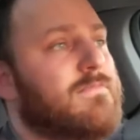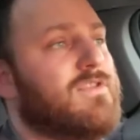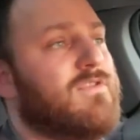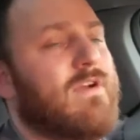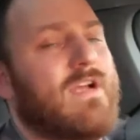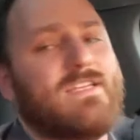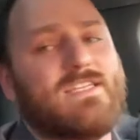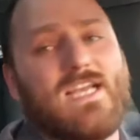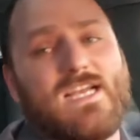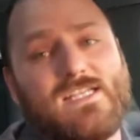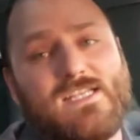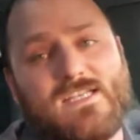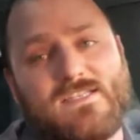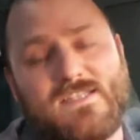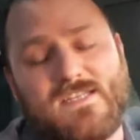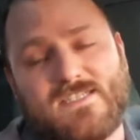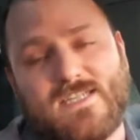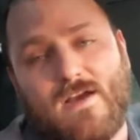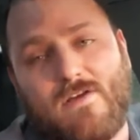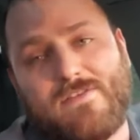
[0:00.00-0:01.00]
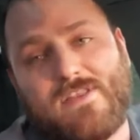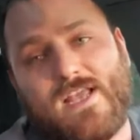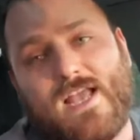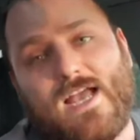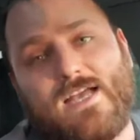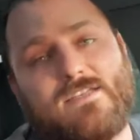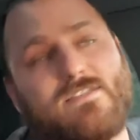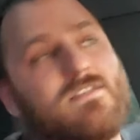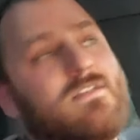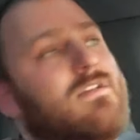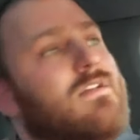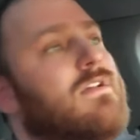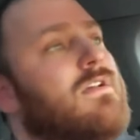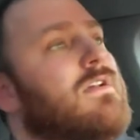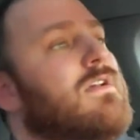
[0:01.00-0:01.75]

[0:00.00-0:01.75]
Great taking these things out with you guys.